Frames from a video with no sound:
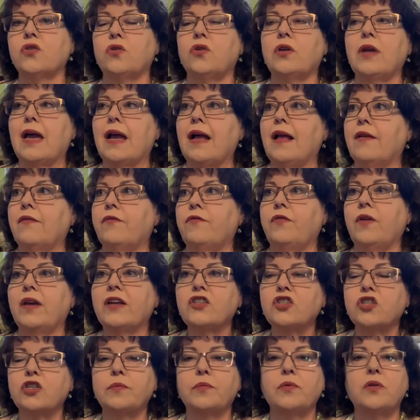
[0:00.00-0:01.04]
or you have
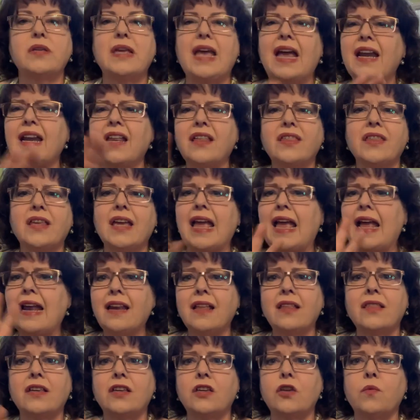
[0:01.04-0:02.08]
vegetable, anything,
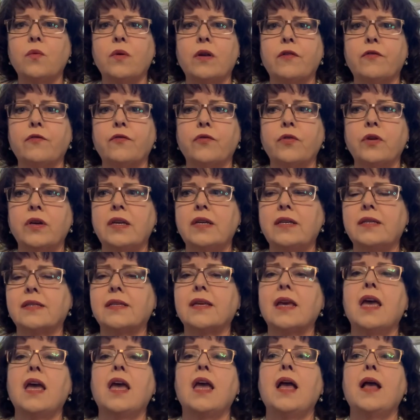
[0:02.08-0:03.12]
anything you want to freeze,
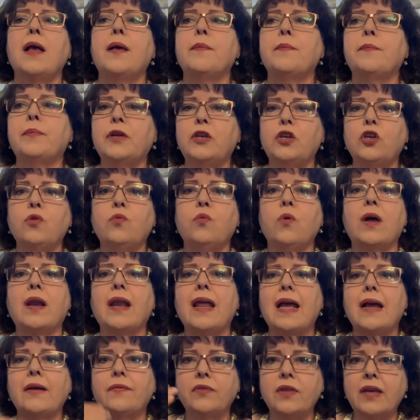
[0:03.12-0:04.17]
but you want to
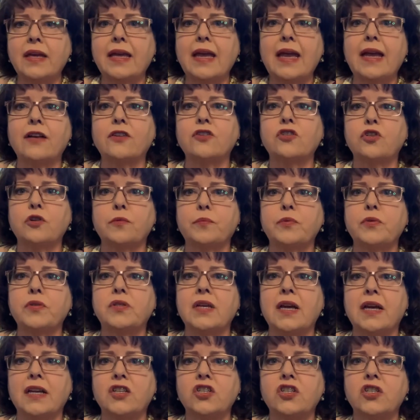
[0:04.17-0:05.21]
have like extra
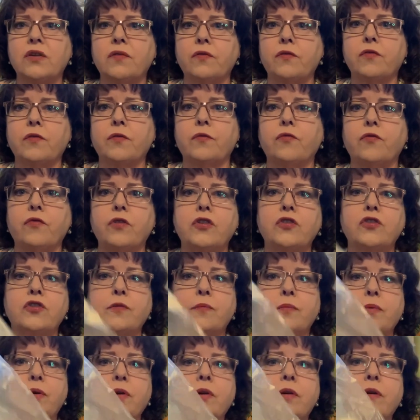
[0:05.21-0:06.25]
protection from freezer
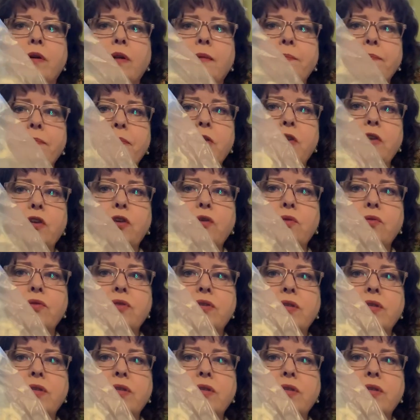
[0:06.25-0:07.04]
burn, use